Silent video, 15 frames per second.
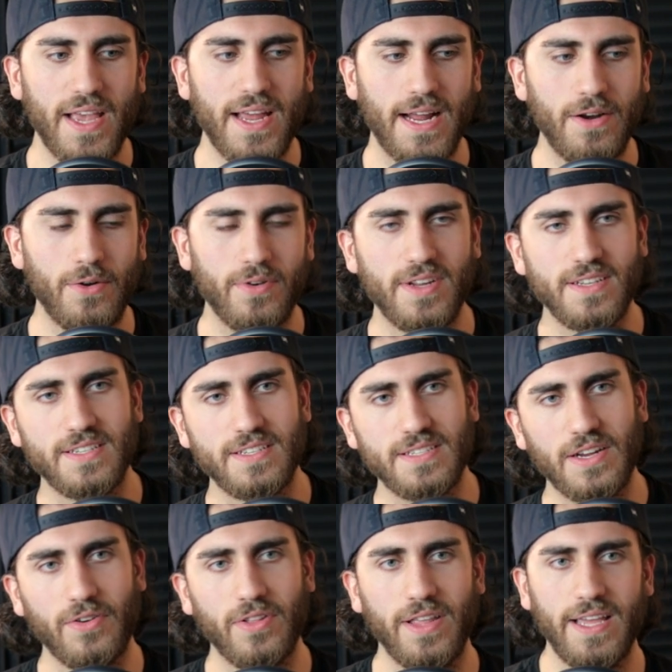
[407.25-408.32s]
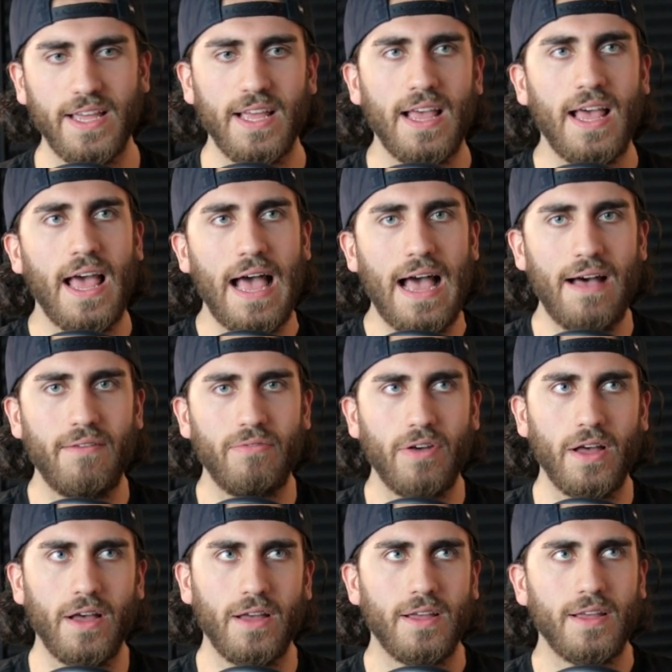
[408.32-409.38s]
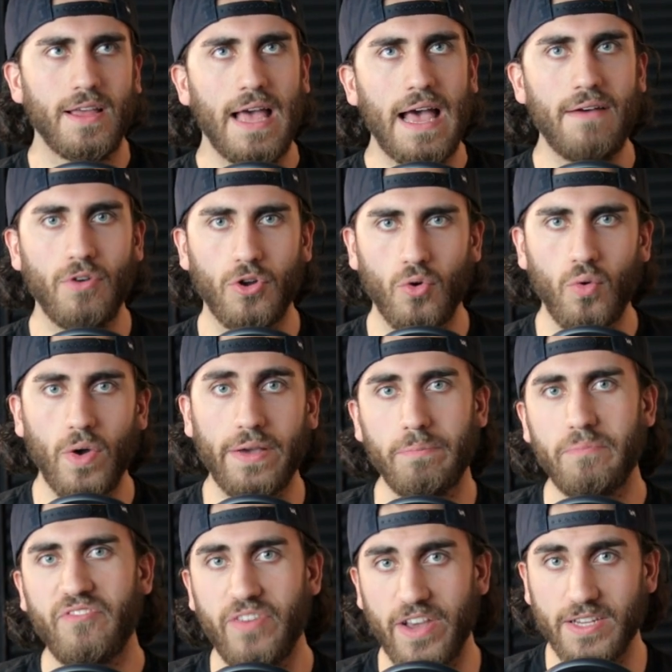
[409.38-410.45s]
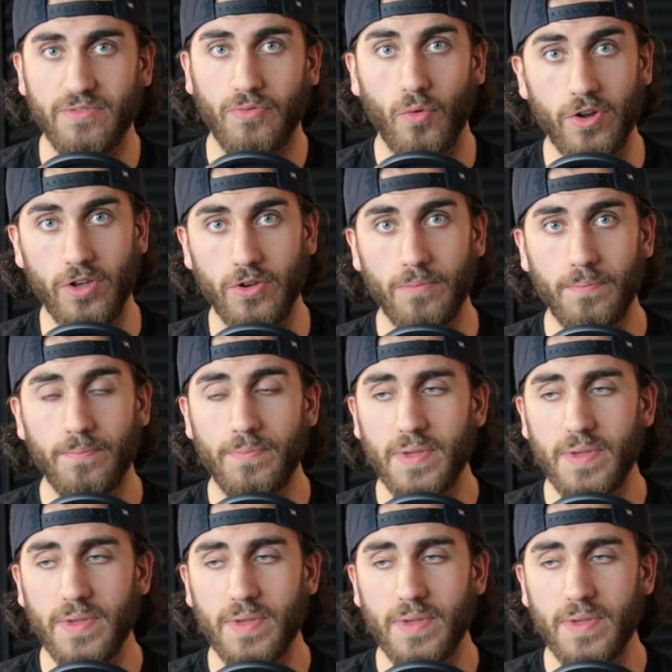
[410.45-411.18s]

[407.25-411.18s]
And I don't necessarily have a have a quick fix for you,